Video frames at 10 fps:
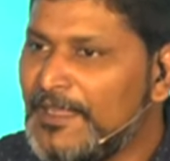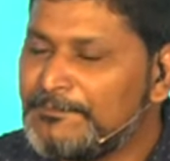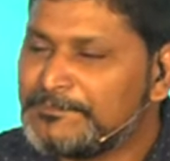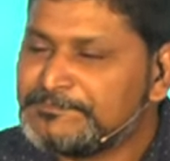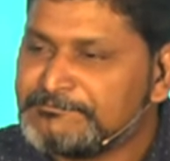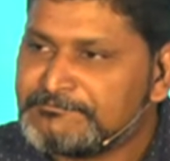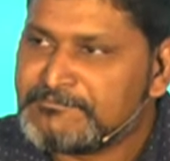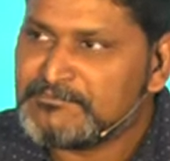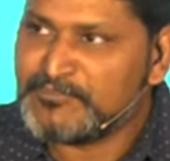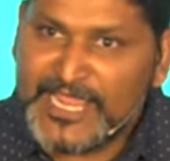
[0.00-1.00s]
Um,
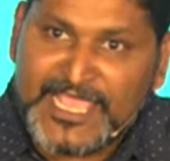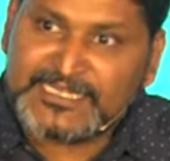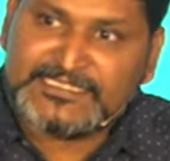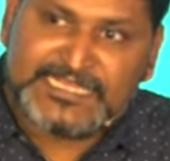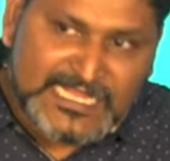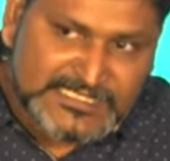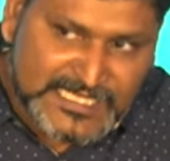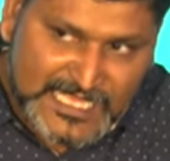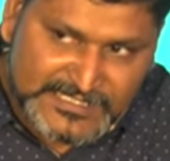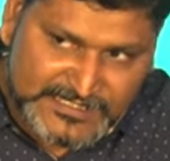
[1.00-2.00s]
prayer
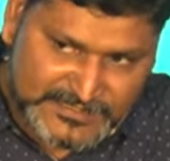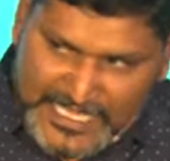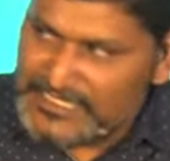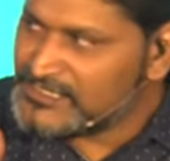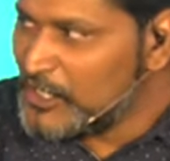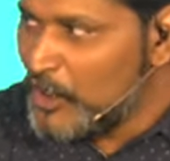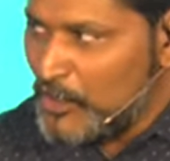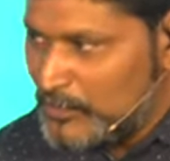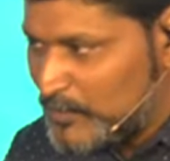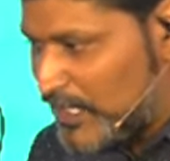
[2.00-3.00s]
tells us, tells
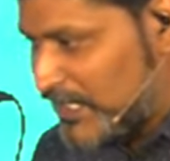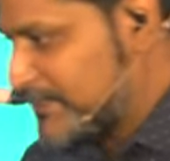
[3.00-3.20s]
the whole